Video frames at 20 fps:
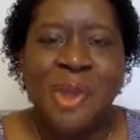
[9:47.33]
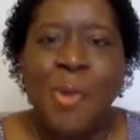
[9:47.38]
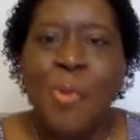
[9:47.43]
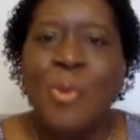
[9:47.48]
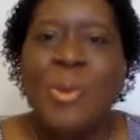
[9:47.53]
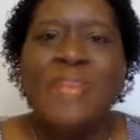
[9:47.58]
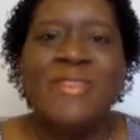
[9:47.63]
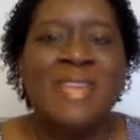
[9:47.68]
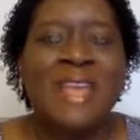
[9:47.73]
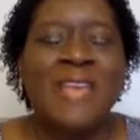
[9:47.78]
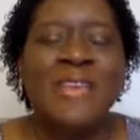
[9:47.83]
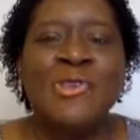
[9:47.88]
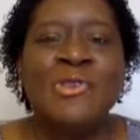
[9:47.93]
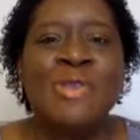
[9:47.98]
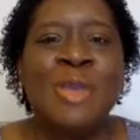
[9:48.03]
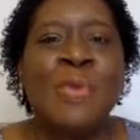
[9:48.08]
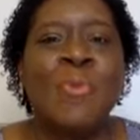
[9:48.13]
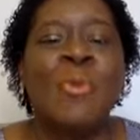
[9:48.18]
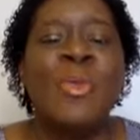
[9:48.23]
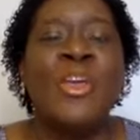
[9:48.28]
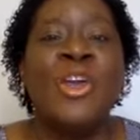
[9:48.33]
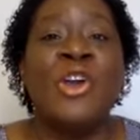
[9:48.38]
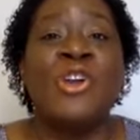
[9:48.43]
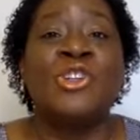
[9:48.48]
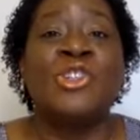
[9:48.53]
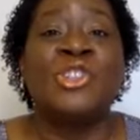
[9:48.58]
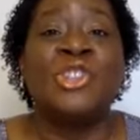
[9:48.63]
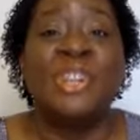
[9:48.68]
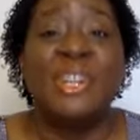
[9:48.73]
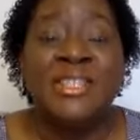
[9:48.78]
We thank you that we are
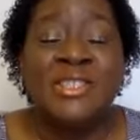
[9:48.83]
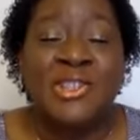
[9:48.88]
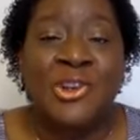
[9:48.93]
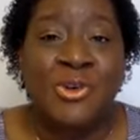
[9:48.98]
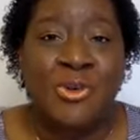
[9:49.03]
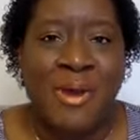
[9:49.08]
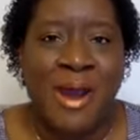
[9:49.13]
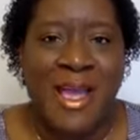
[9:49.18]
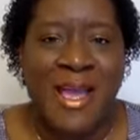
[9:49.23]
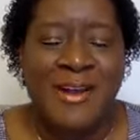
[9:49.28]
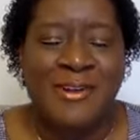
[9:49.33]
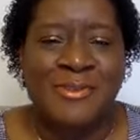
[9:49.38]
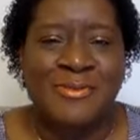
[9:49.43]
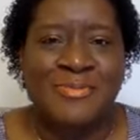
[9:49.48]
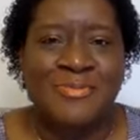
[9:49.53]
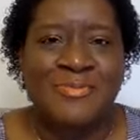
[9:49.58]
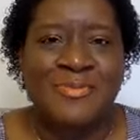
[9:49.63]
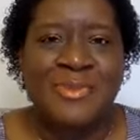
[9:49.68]
good ground.